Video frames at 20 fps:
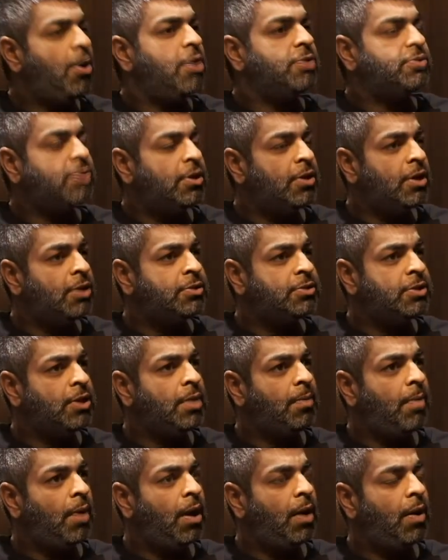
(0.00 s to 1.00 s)
A term,
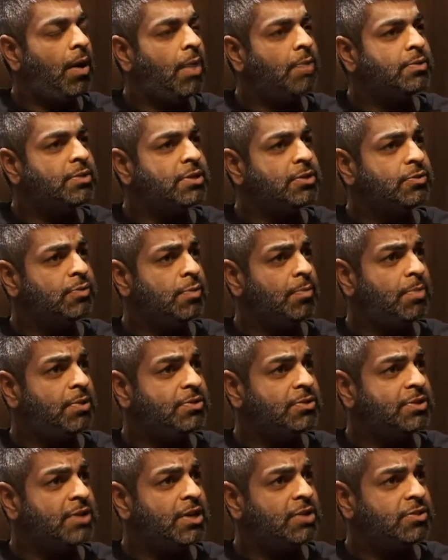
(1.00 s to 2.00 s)
I was listening to a
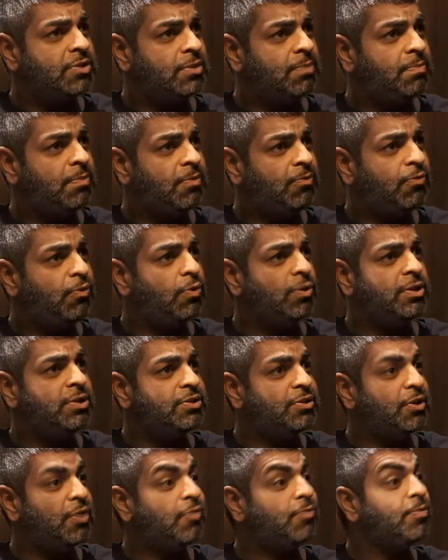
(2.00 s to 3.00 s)
presentation 4 years ago
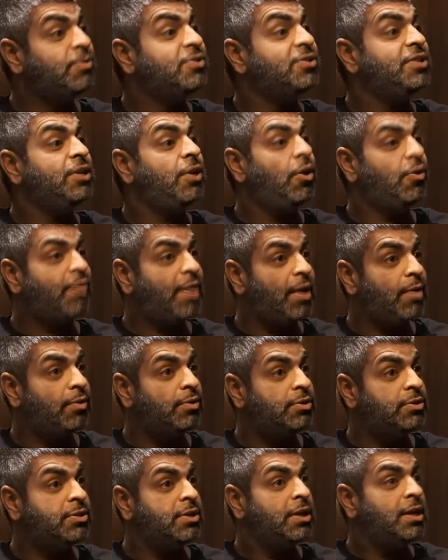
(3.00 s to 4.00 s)
from the CEO of Harrods,
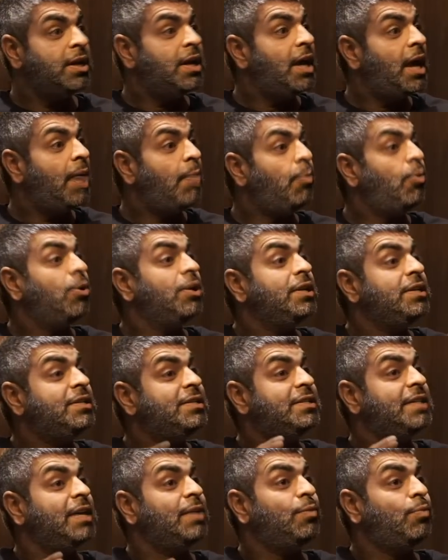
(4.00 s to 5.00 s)
and what he
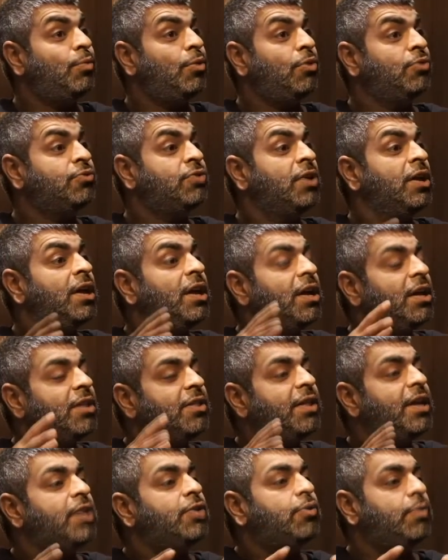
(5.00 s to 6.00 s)
said was they
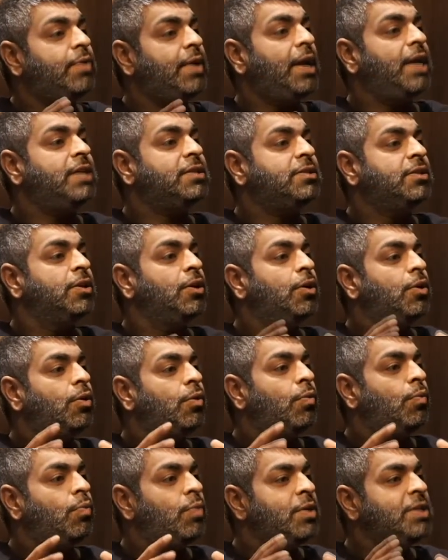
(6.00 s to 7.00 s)
create
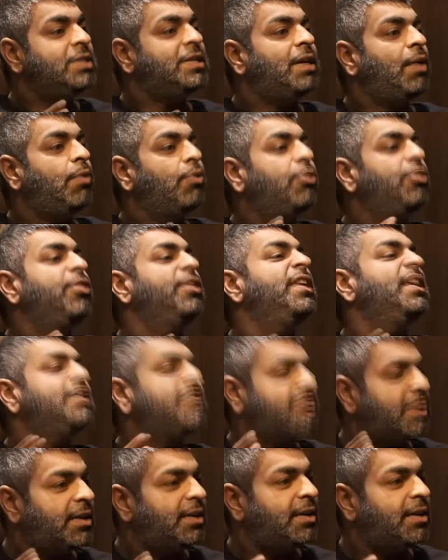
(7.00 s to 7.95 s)
retail theatre.